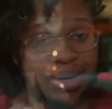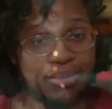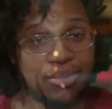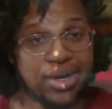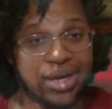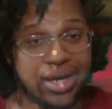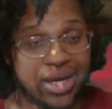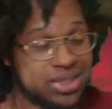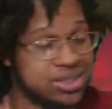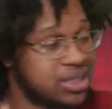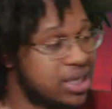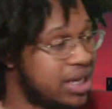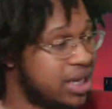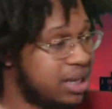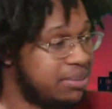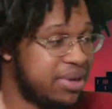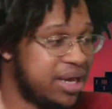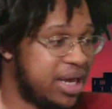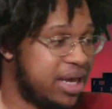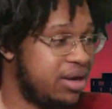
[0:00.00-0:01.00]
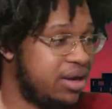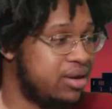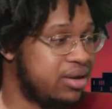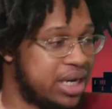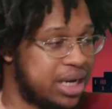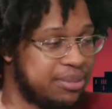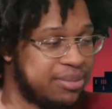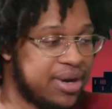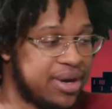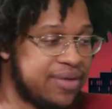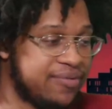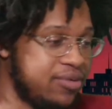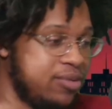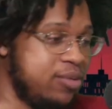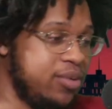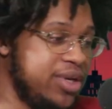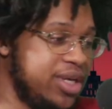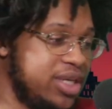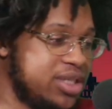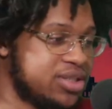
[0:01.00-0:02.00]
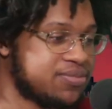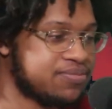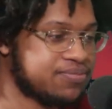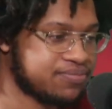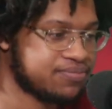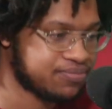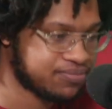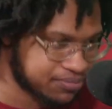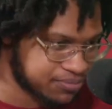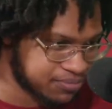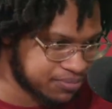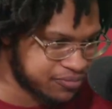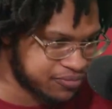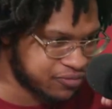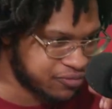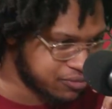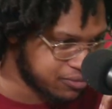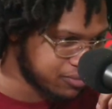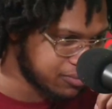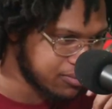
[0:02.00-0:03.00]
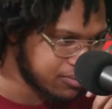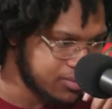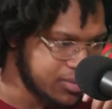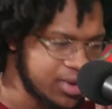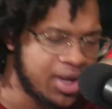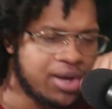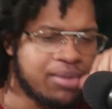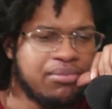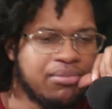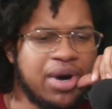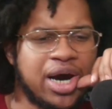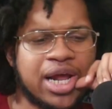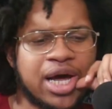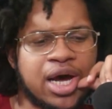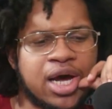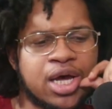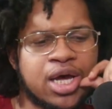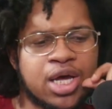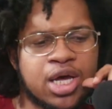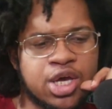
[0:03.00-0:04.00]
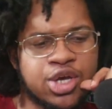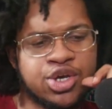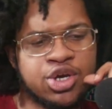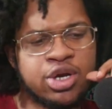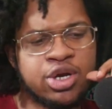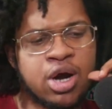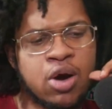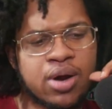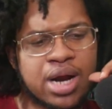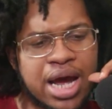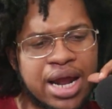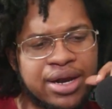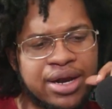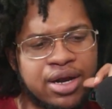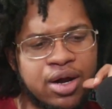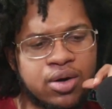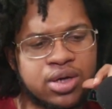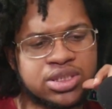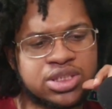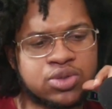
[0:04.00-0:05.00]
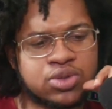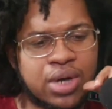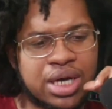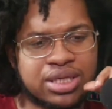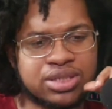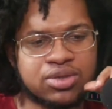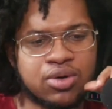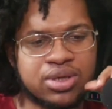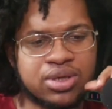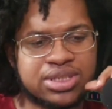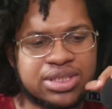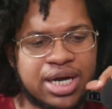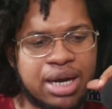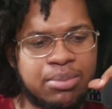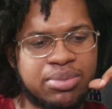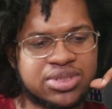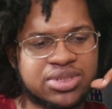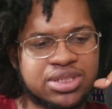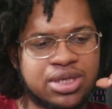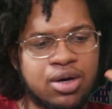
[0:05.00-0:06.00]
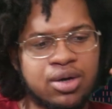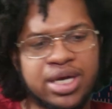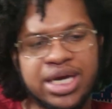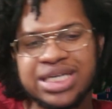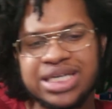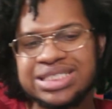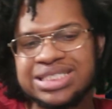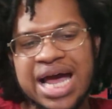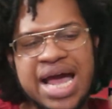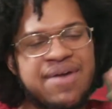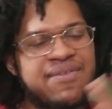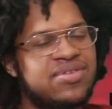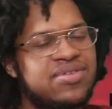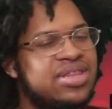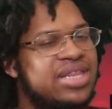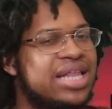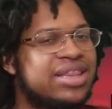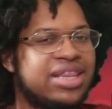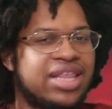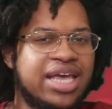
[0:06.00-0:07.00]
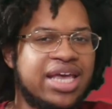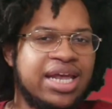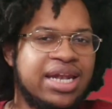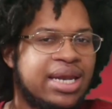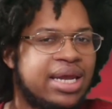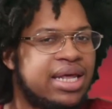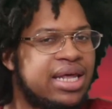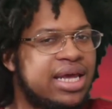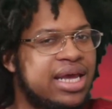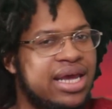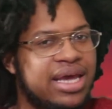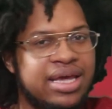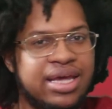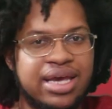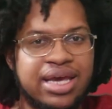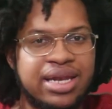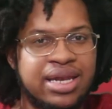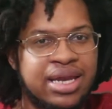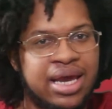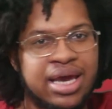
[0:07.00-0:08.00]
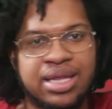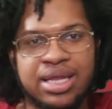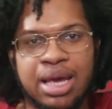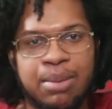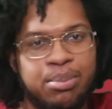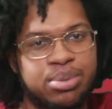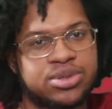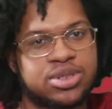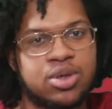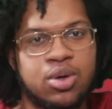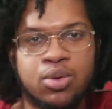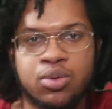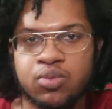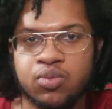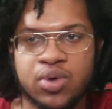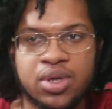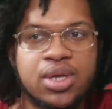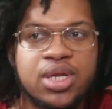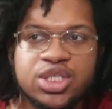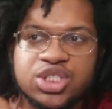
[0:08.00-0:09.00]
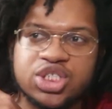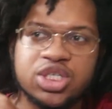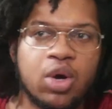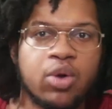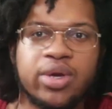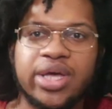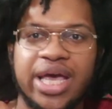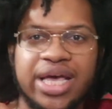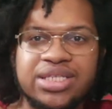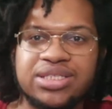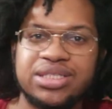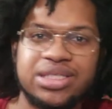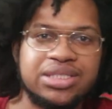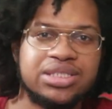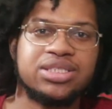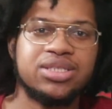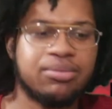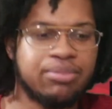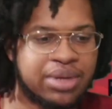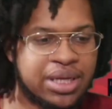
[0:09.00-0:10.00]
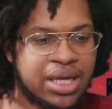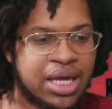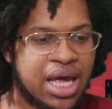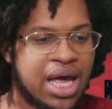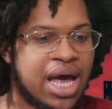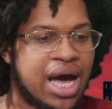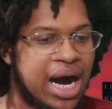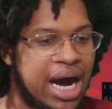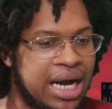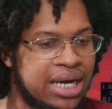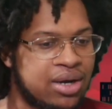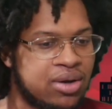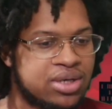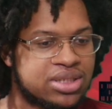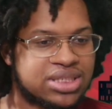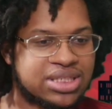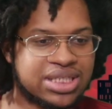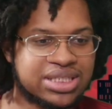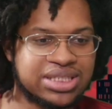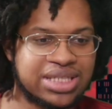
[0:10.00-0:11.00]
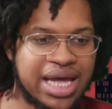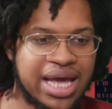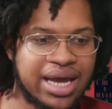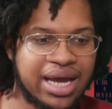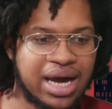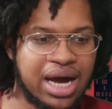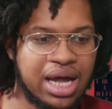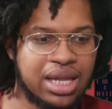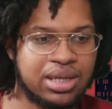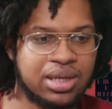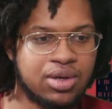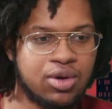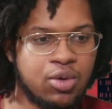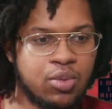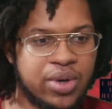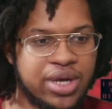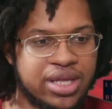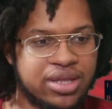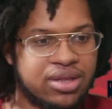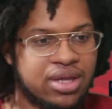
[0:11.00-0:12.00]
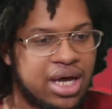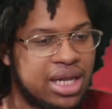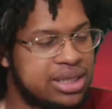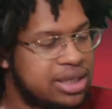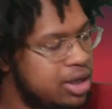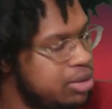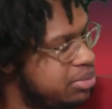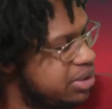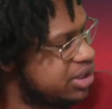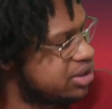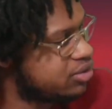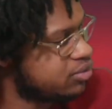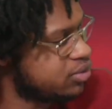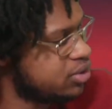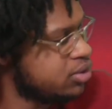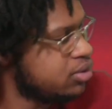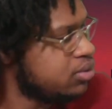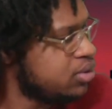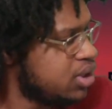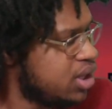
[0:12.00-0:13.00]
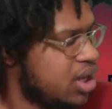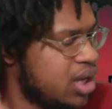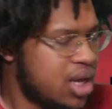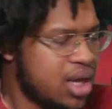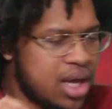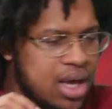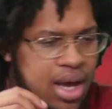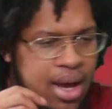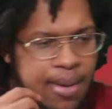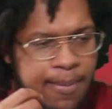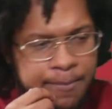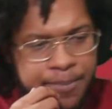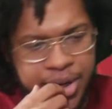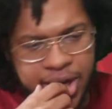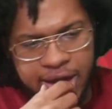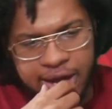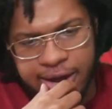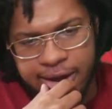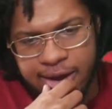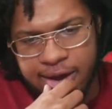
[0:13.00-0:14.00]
right because I ain't been getting her name right for weeks. But you know what I noticed throughout this whole entire episode? It's not even that the ending of the episode really showcased this to me. I noticed this like a little bit through, but